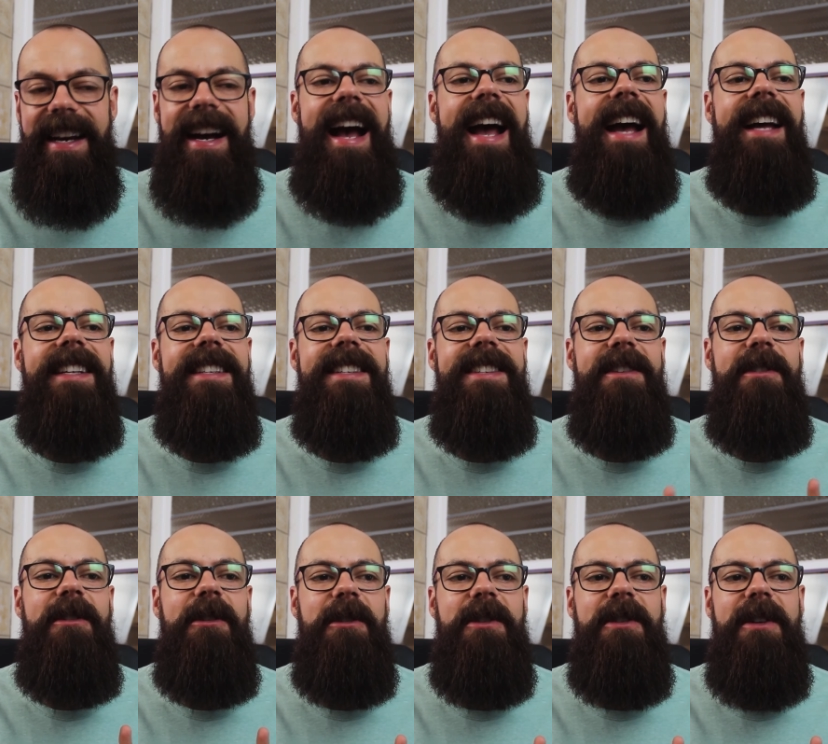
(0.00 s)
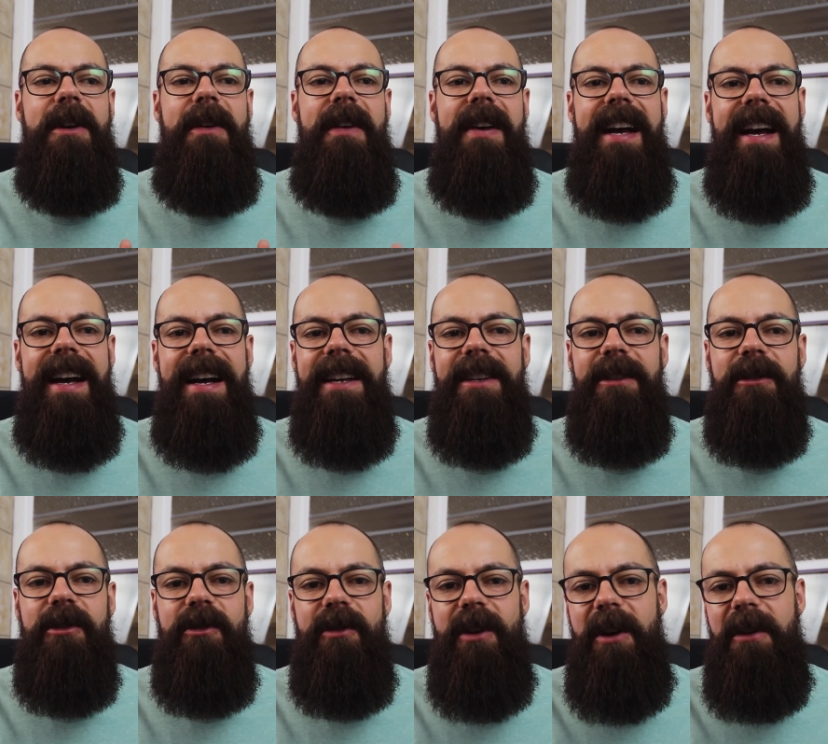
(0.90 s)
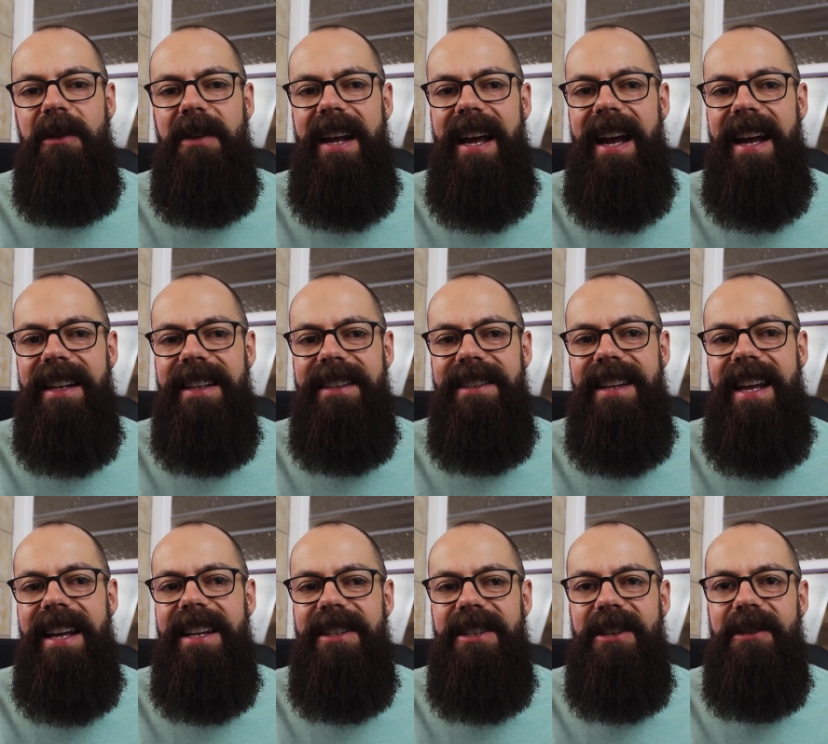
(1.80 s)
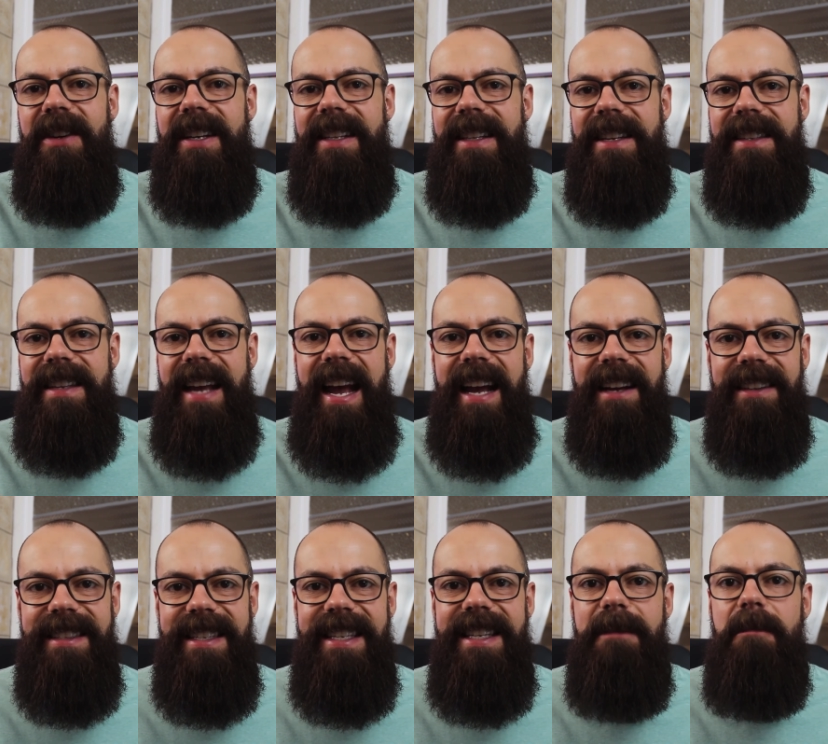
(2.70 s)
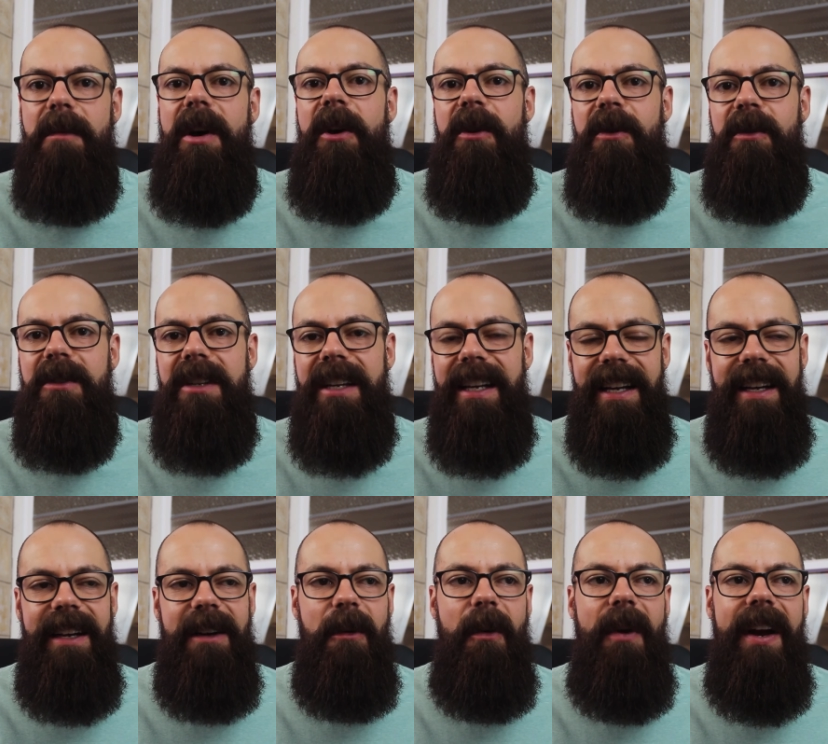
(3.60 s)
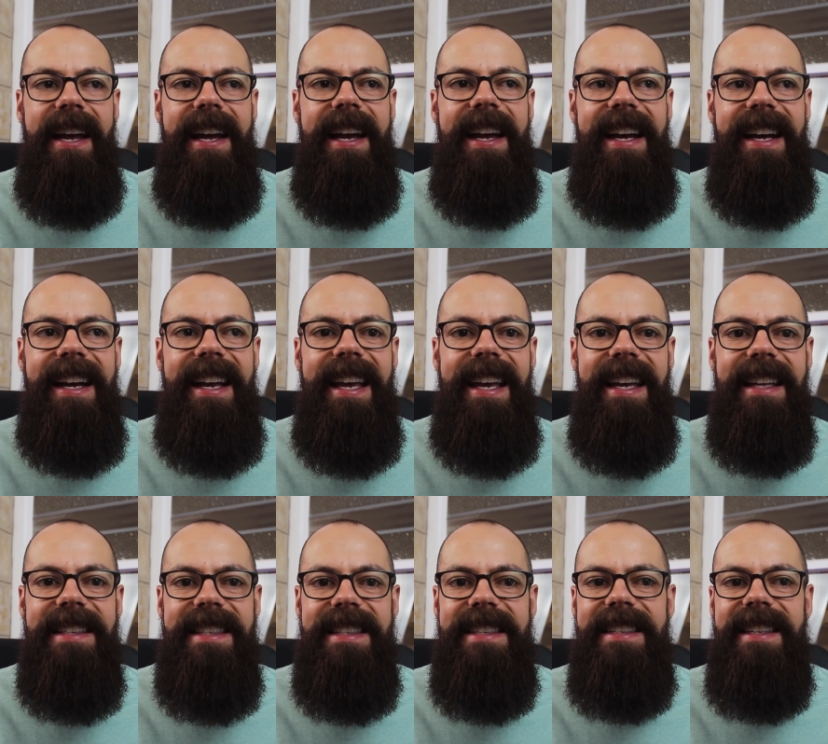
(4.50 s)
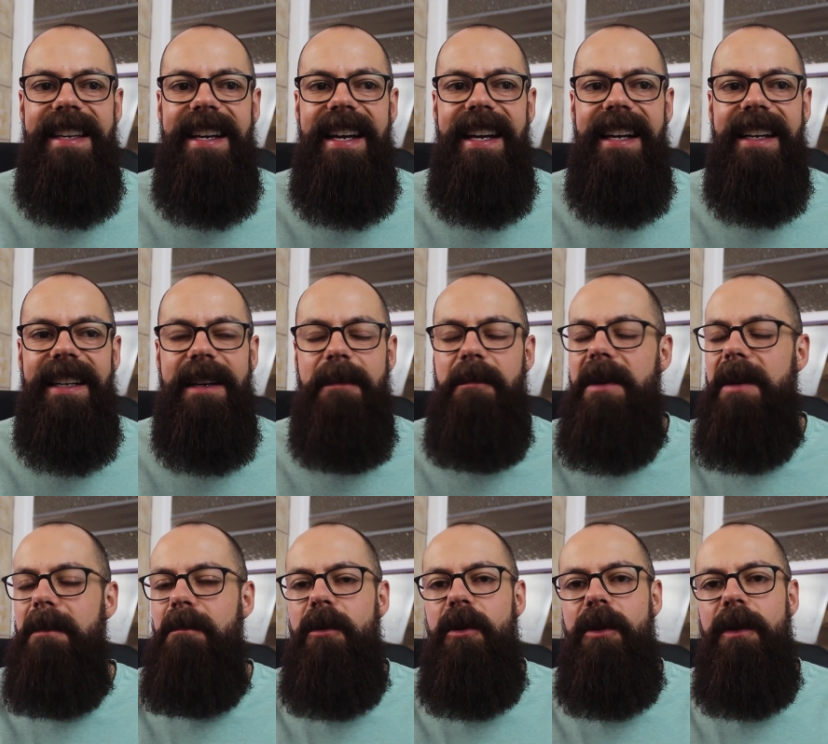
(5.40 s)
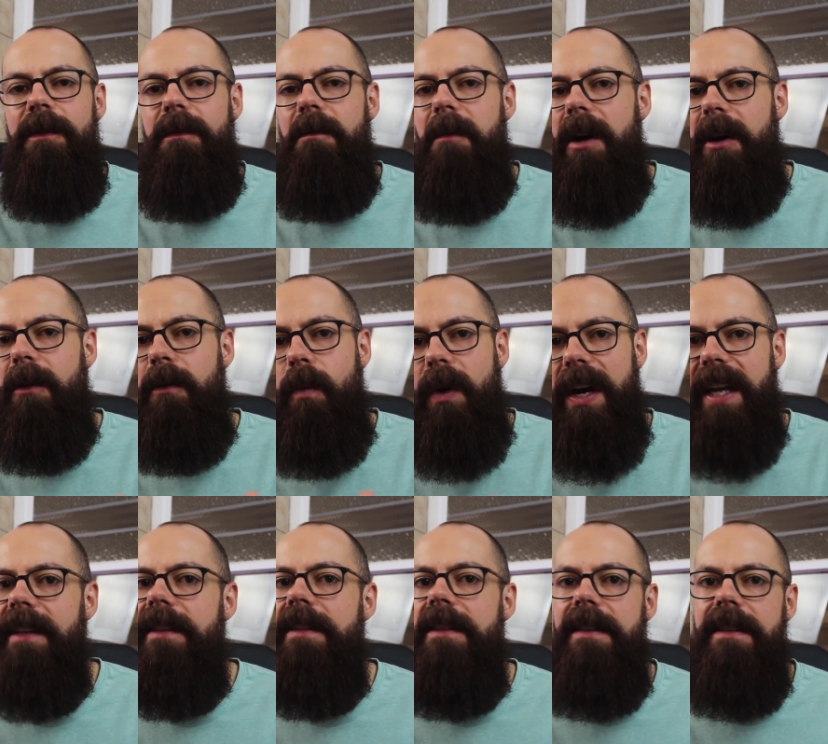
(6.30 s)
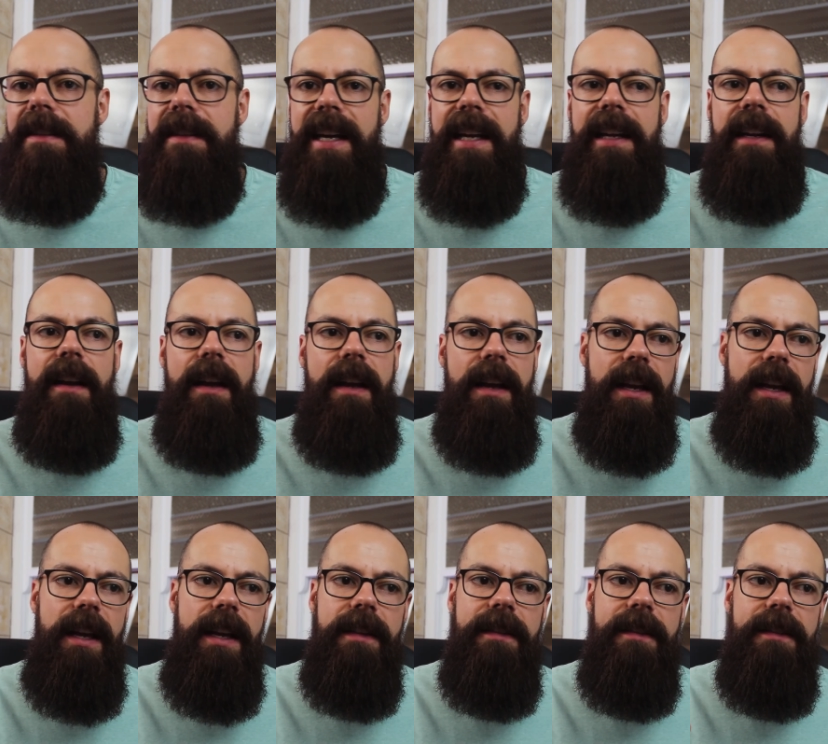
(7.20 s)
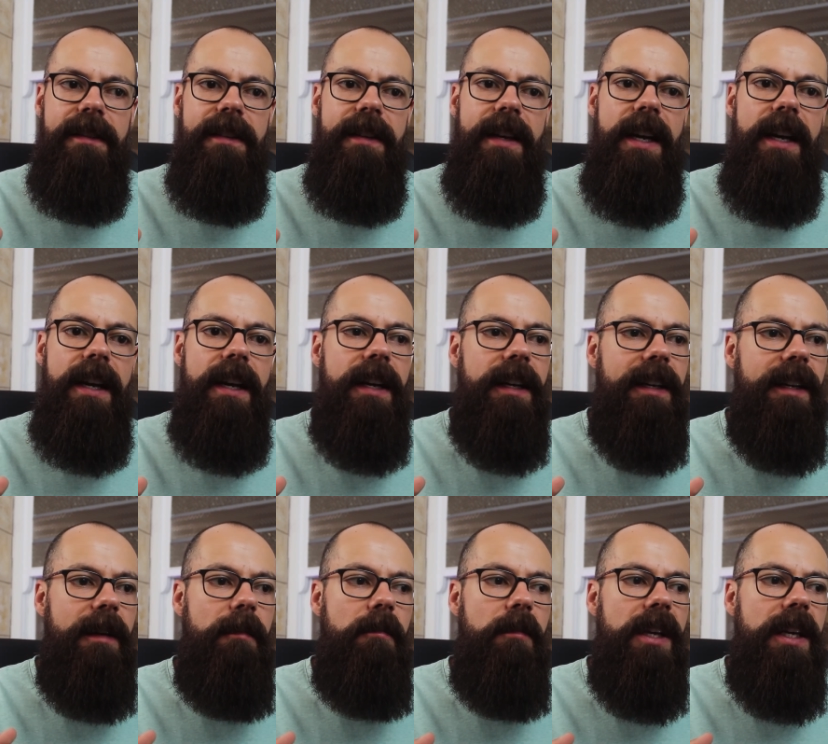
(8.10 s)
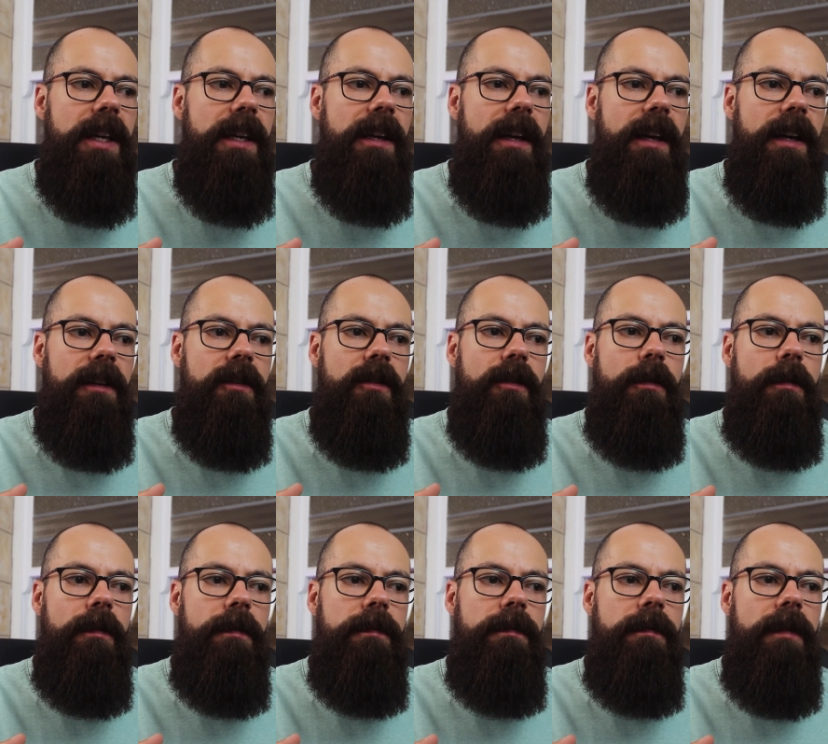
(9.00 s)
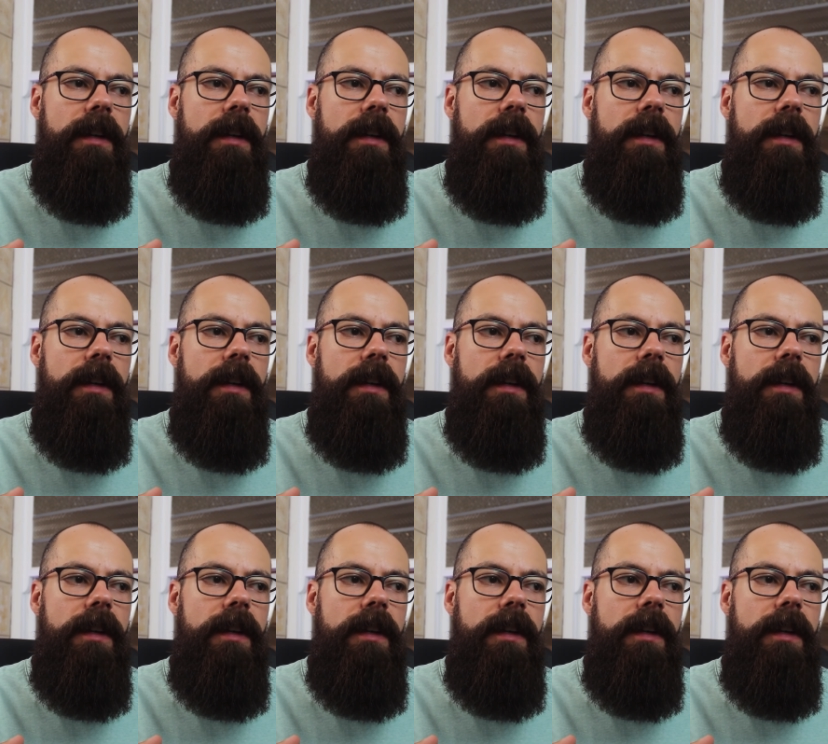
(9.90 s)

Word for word: and also uh, your drone and entering this ATTI mode where it uh, can be moved by winds and it uh, can be sort of